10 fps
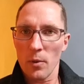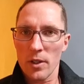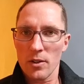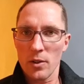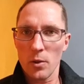
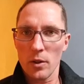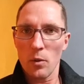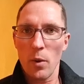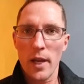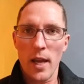ways to do it. The
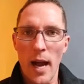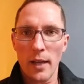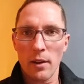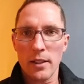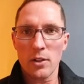way I
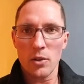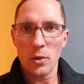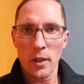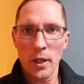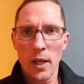like to do
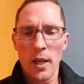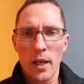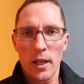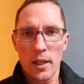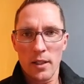it
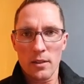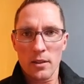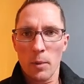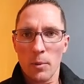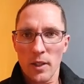is a
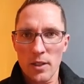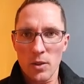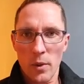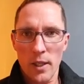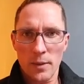couple days a
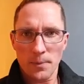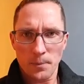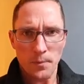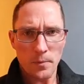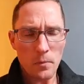week.
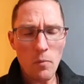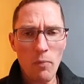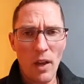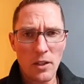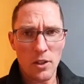
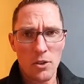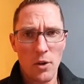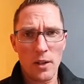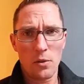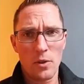Actually, I try
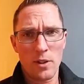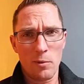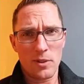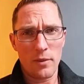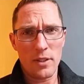to do this
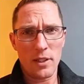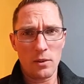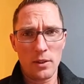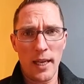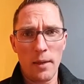almost every
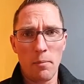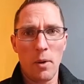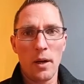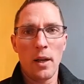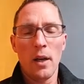single day,
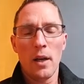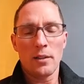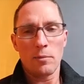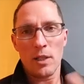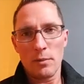but
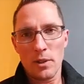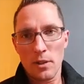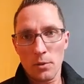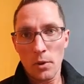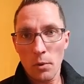sometimes it
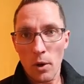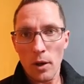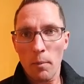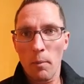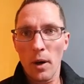doesn't really
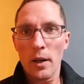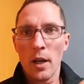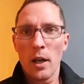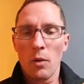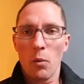work. But
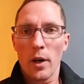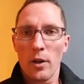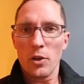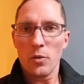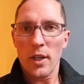where
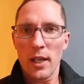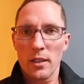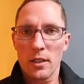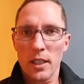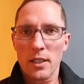you take
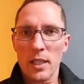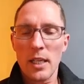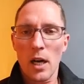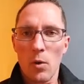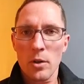
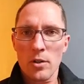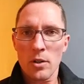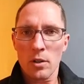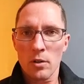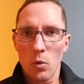16
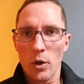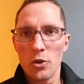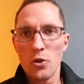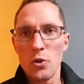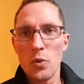hours where
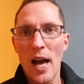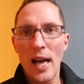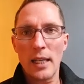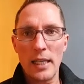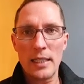you do
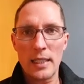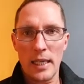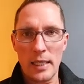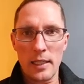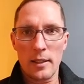not eat
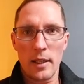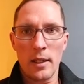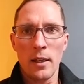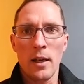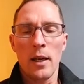anything,